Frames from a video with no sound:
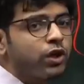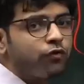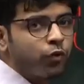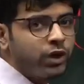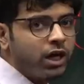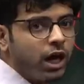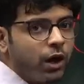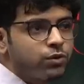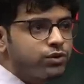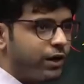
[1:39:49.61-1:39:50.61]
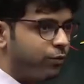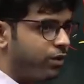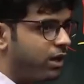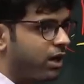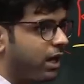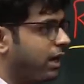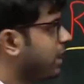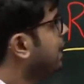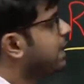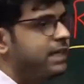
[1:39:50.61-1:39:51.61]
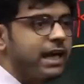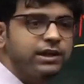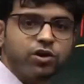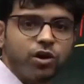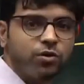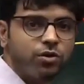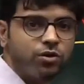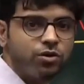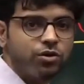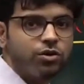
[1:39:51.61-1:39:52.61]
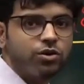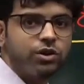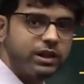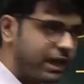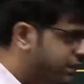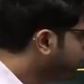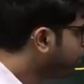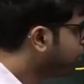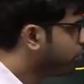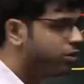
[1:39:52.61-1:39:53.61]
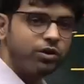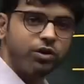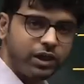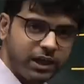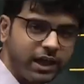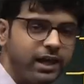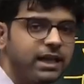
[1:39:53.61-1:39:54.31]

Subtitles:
of owning a house and owning a car. Yes or no? Yes or no? Theek hai?